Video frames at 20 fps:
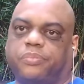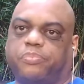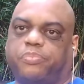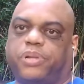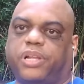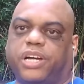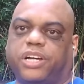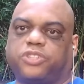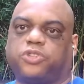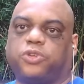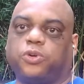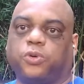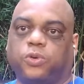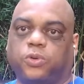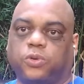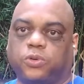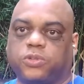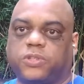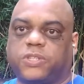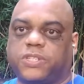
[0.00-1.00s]
plug
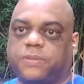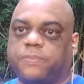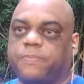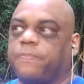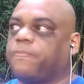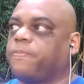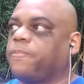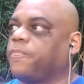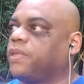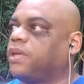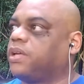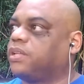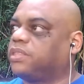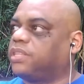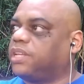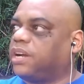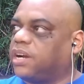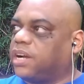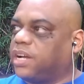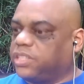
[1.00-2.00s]
tools
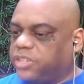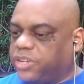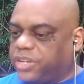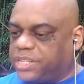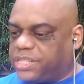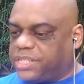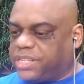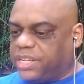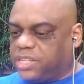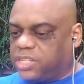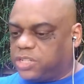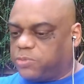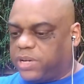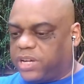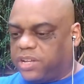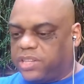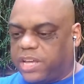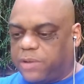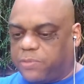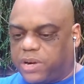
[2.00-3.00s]
they're under the seat as
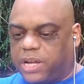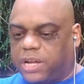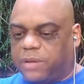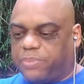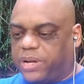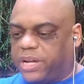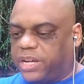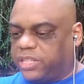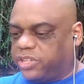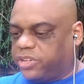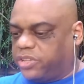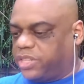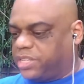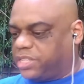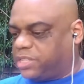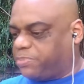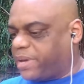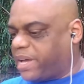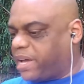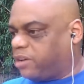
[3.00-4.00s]
well they were up under
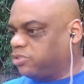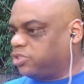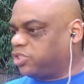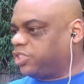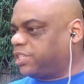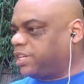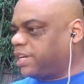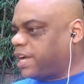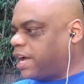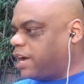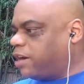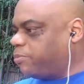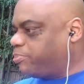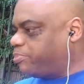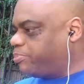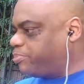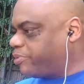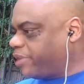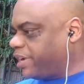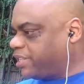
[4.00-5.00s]
this pouch I'll
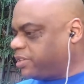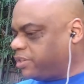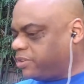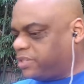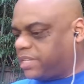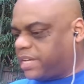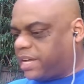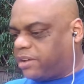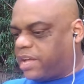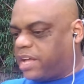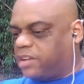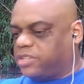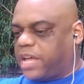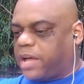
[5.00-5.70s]
break those out I'll,